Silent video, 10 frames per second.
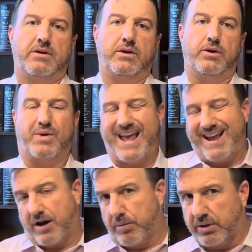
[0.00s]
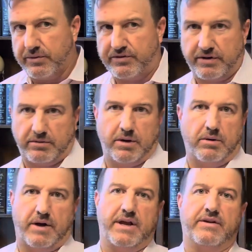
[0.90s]
You can't go below zero
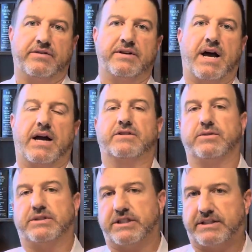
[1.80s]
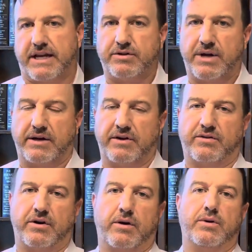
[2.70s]
on the SE tax. So it just takes you down to
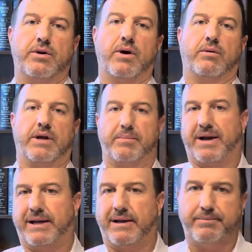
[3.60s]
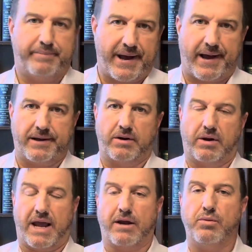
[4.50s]
zero. You don't get money back. You
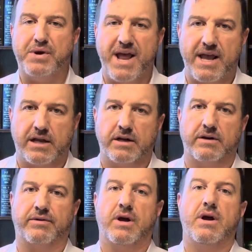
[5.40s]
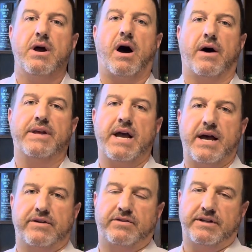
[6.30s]
can't go negative on the
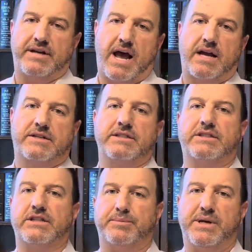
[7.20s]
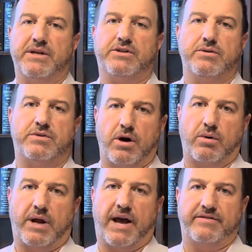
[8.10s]
SE tax. It just means you
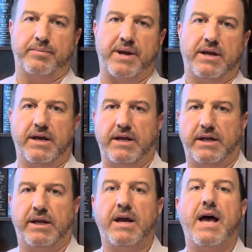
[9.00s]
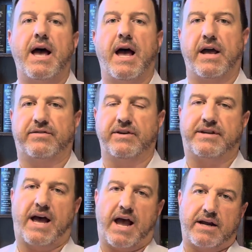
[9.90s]
don't have to pay any SE
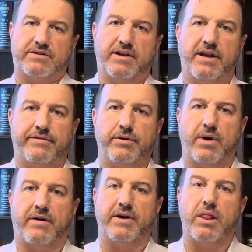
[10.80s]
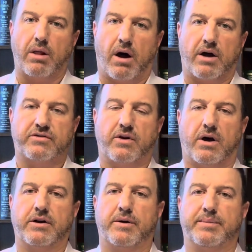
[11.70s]
tax if you have a loss
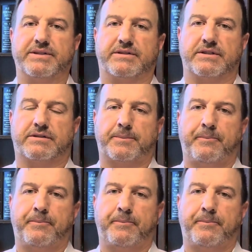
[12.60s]
on your business.